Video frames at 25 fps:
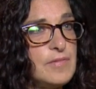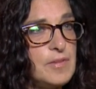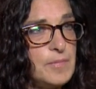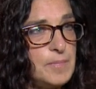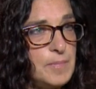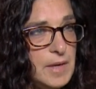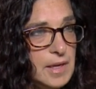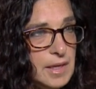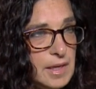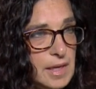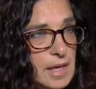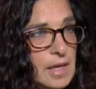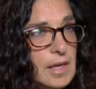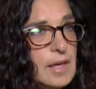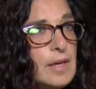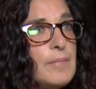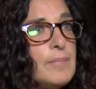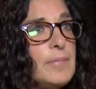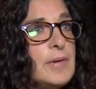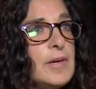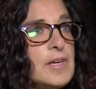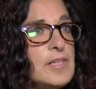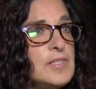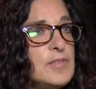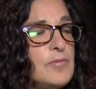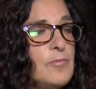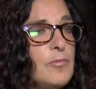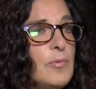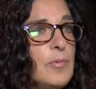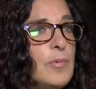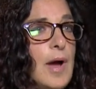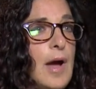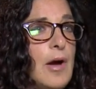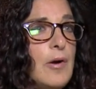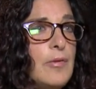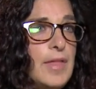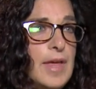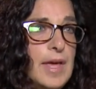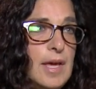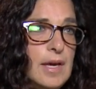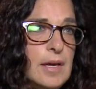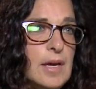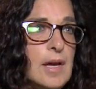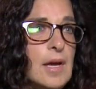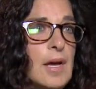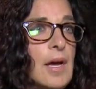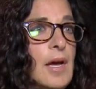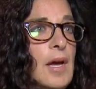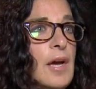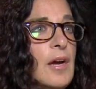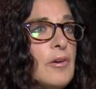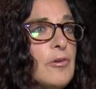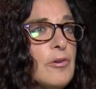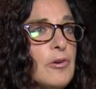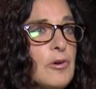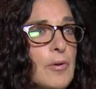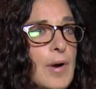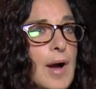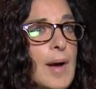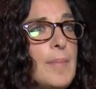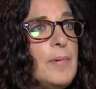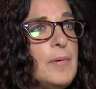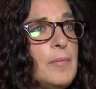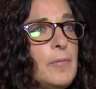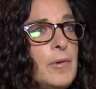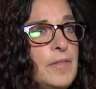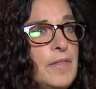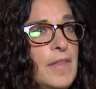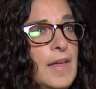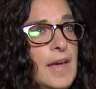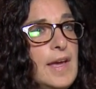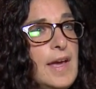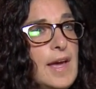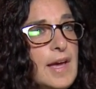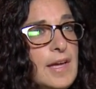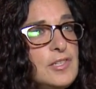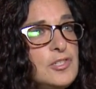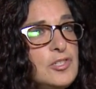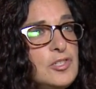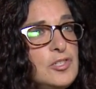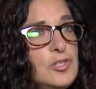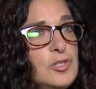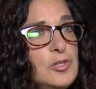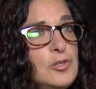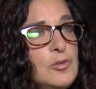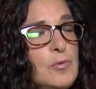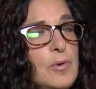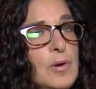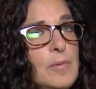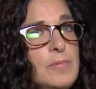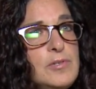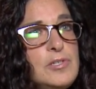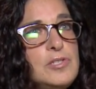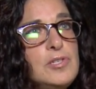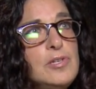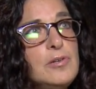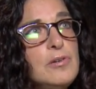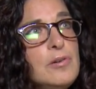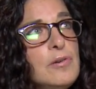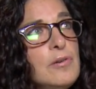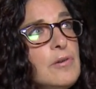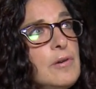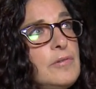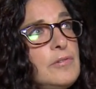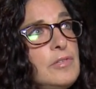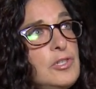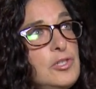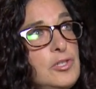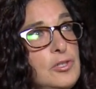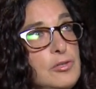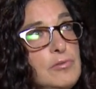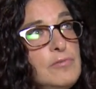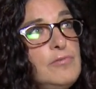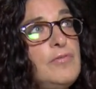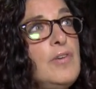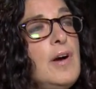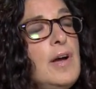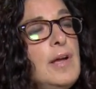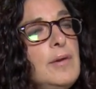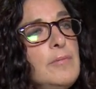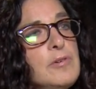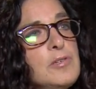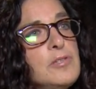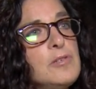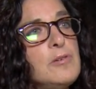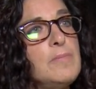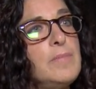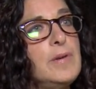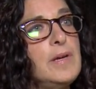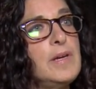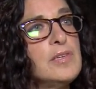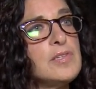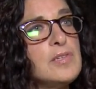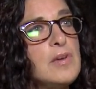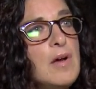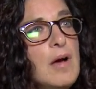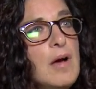of the picking, and because of how they grew up and what they had to do. What was your, did you find was your biggest